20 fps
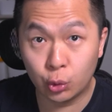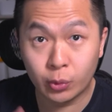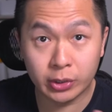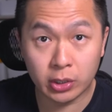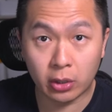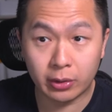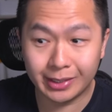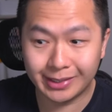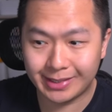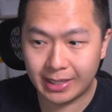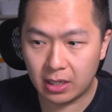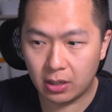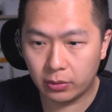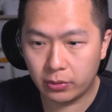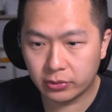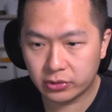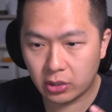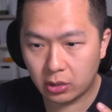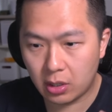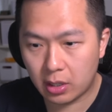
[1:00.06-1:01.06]
can already tell
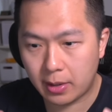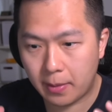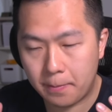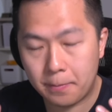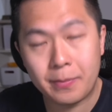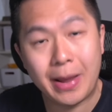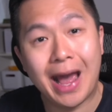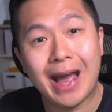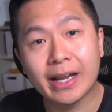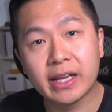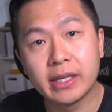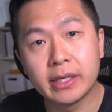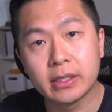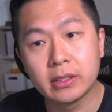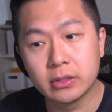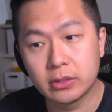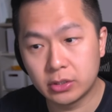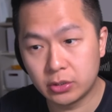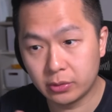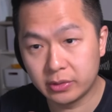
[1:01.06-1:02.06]
there's a lot of
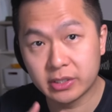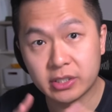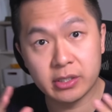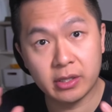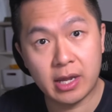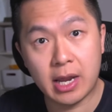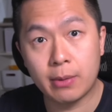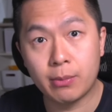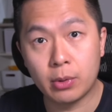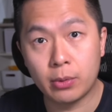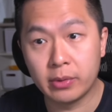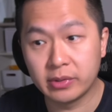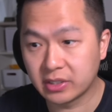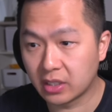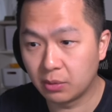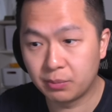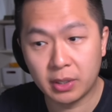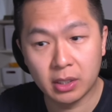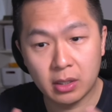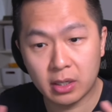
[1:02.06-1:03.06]
backing to this library. There's
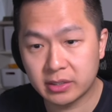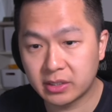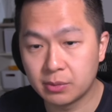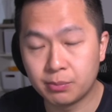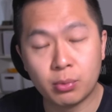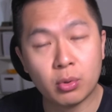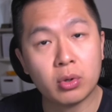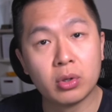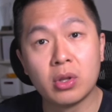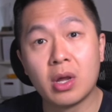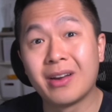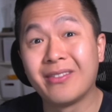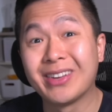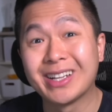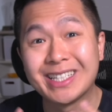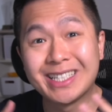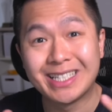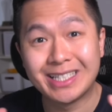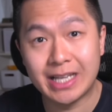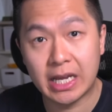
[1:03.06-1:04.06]
going to be a lot of support, a lot of
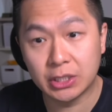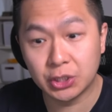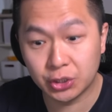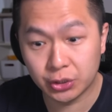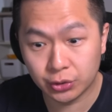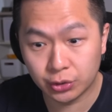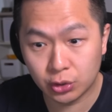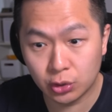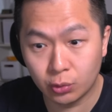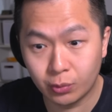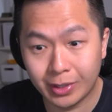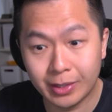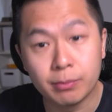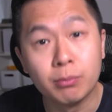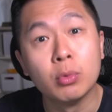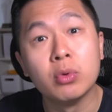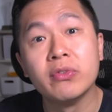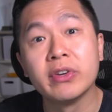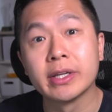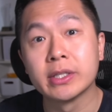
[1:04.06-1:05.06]
extension to it
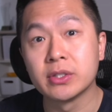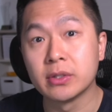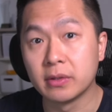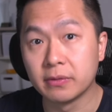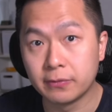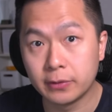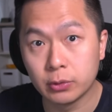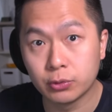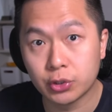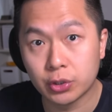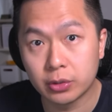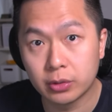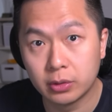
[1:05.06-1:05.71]
moving into the future.